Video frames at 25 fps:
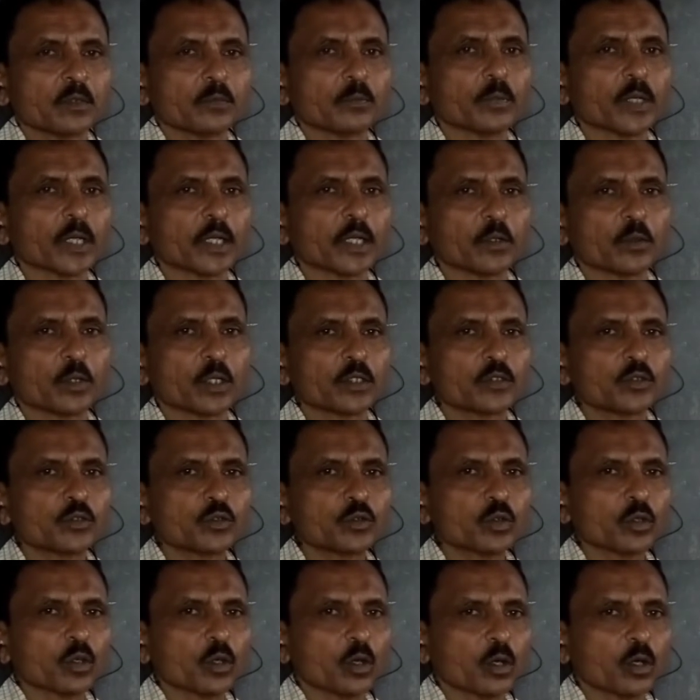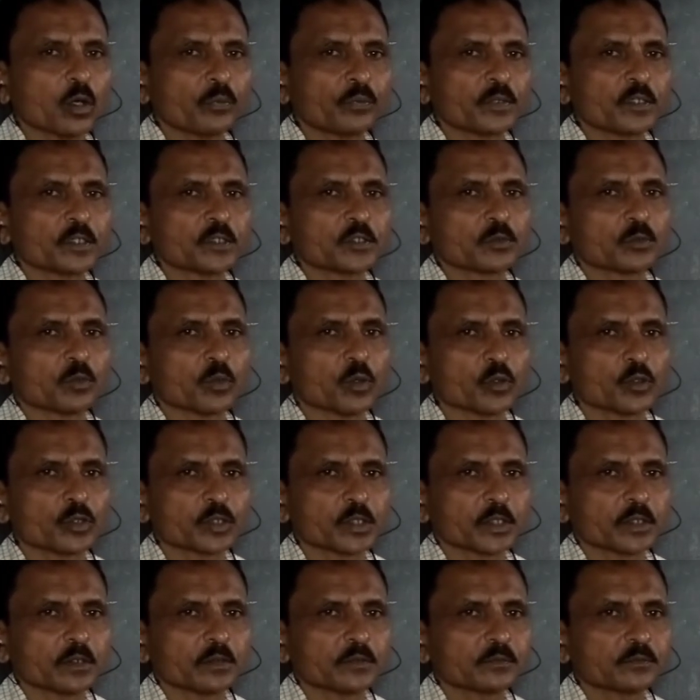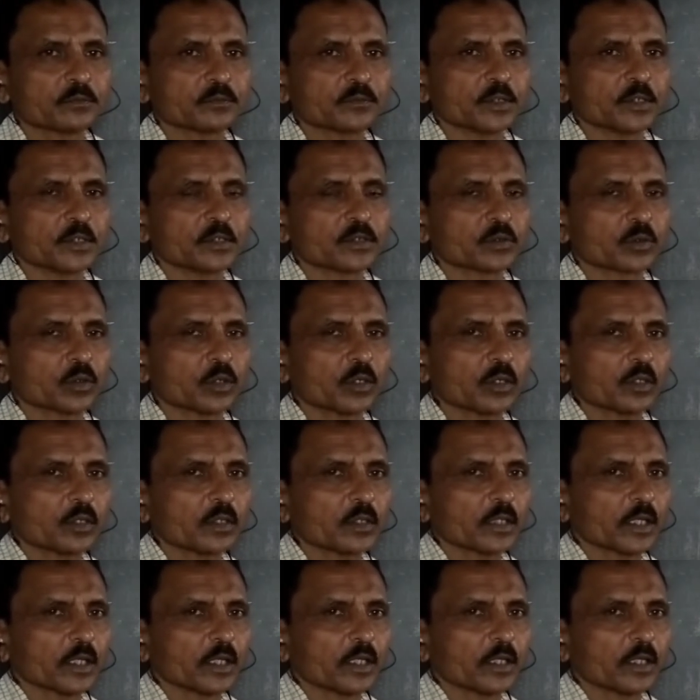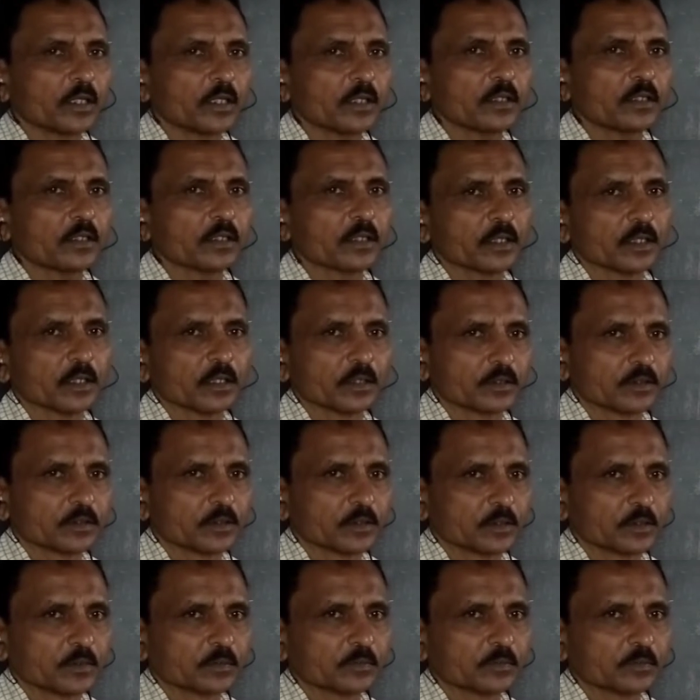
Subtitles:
by virtue of its motion is called kinetic energy.